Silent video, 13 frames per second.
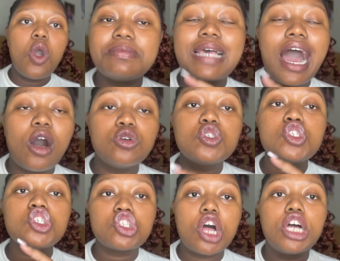how to
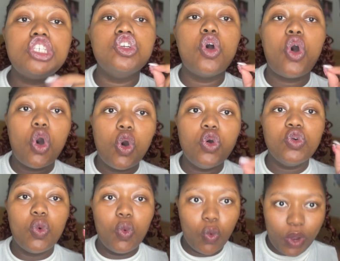start your
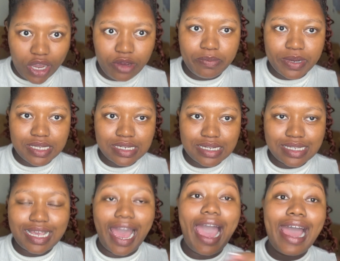own wig
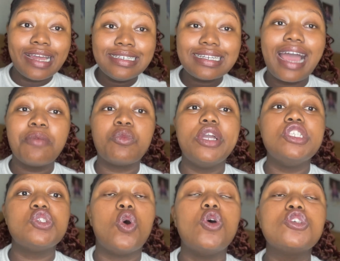business. And I'm going
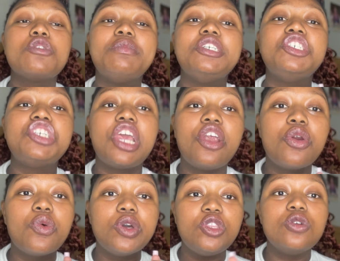to also be
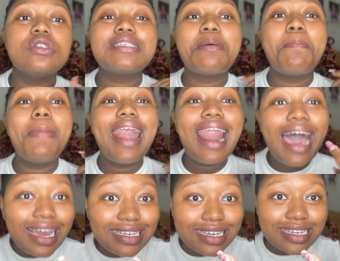sharing with you
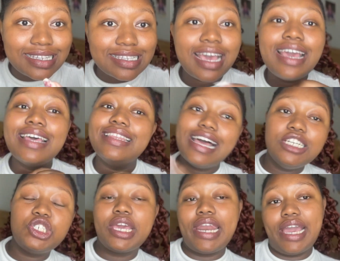suppliers that
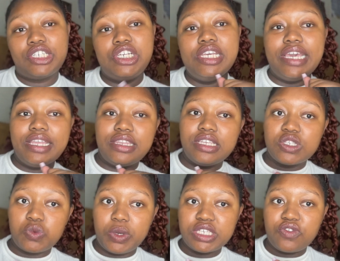you can actually get
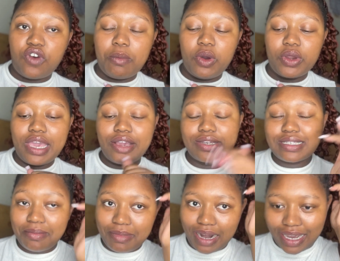these wigs from, okay? Because
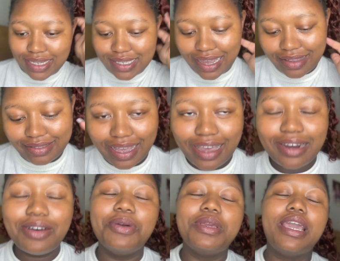I'm nice like that,
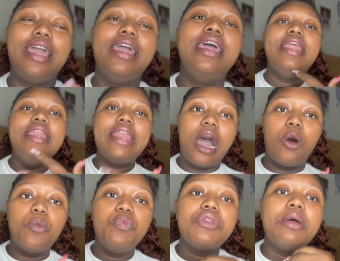okay?
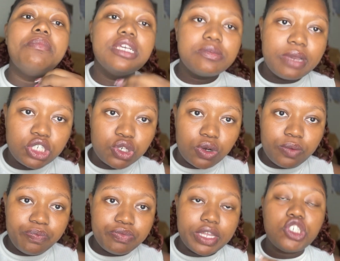Now, please make
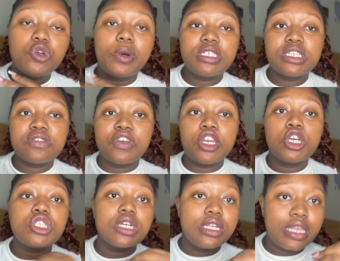sure that you watch this
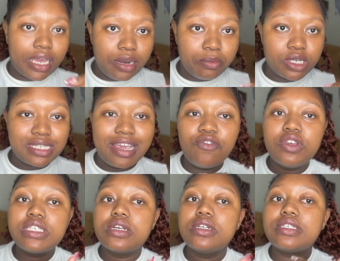video till the end, because every
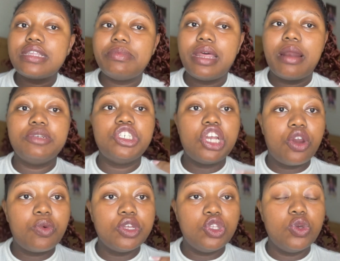single step that I'm
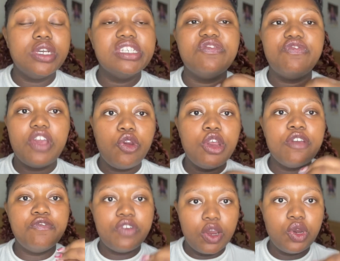sharing with you is very,
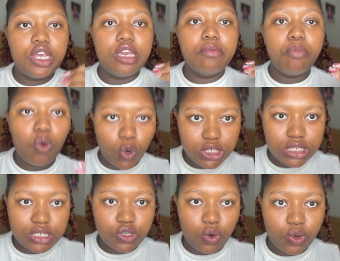very
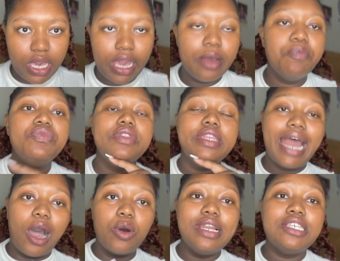important, okay?
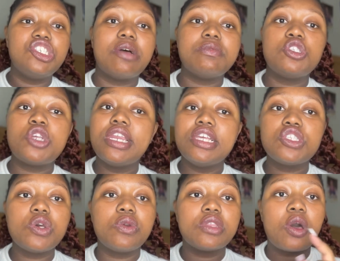Now, let's jump straight
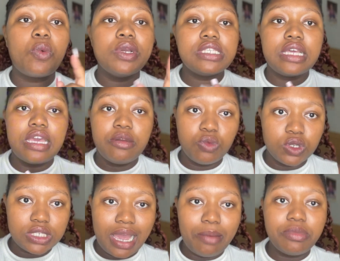into it without wasting any
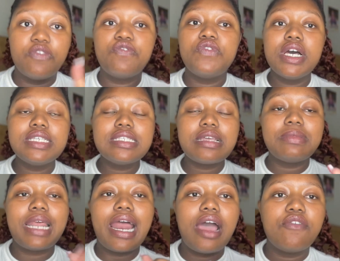more time. The first step
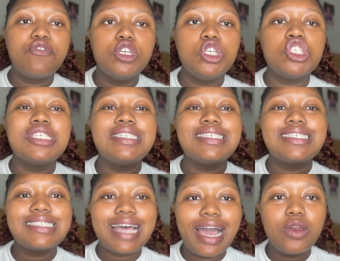that I have for you is to
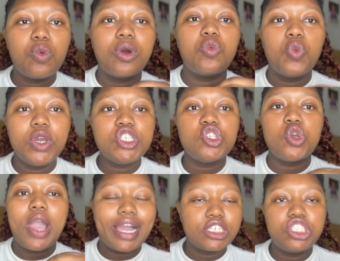decide what wigs
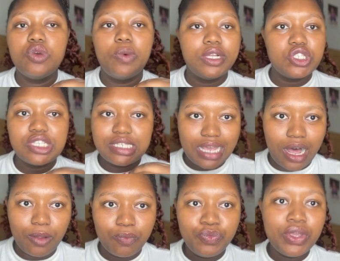you actually want to
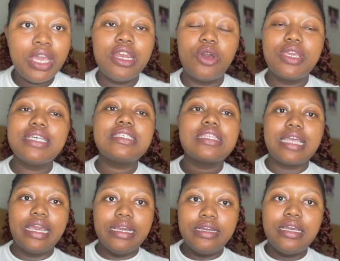sell. Now, here's the
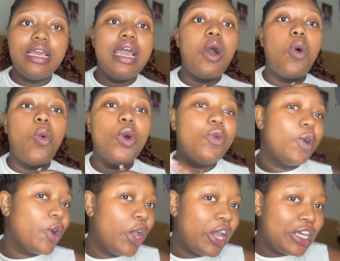thing. When
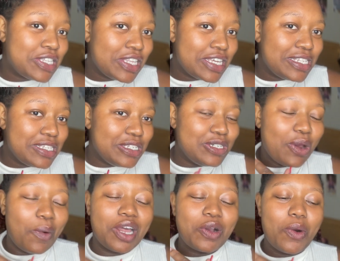we're going into this, you
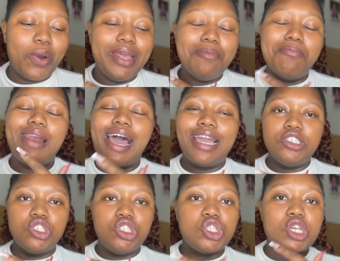don't want to go in
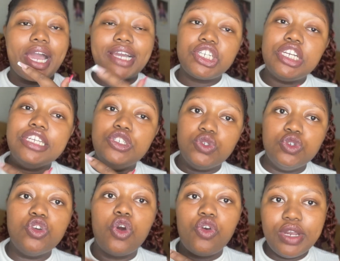blind. You need to actually do
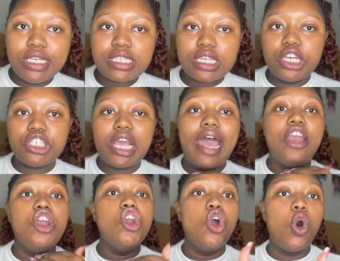your research
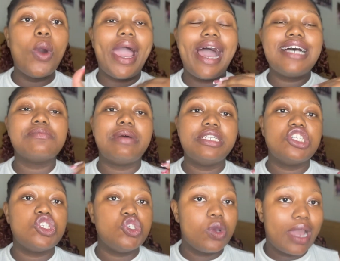and know as much
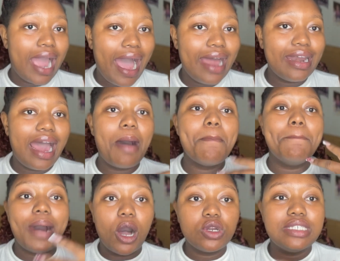as you can
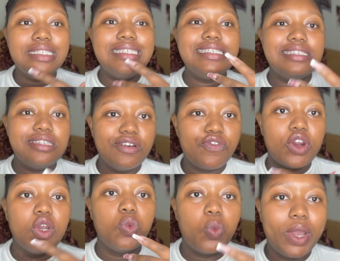about these
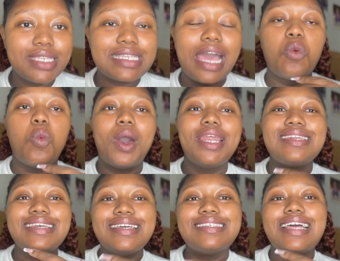different wigs and what
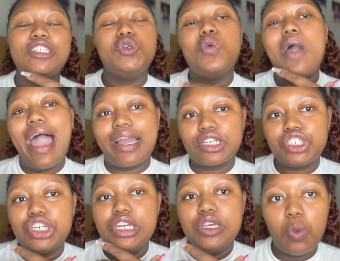it is that you
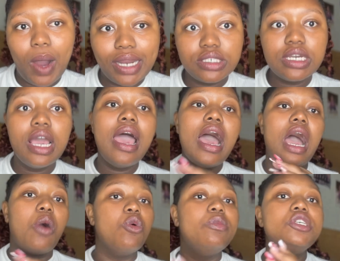actually want.
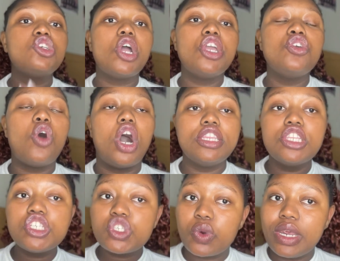I will be showing you on
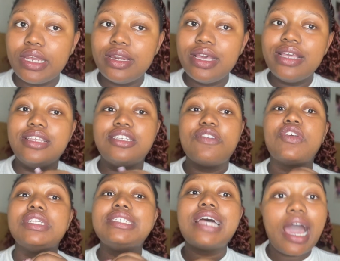the screen the
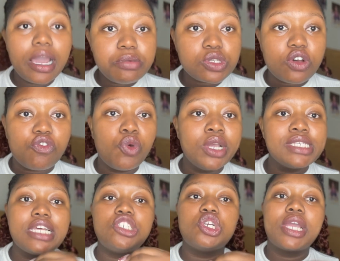different types of
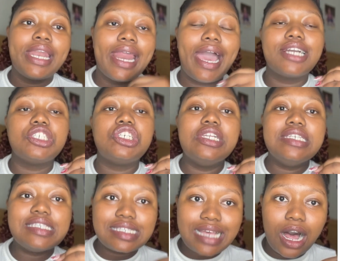wigs that you can
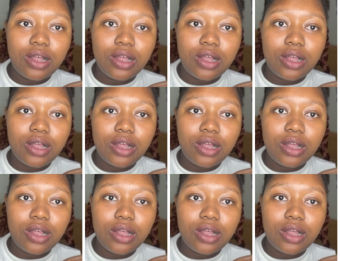actually sell,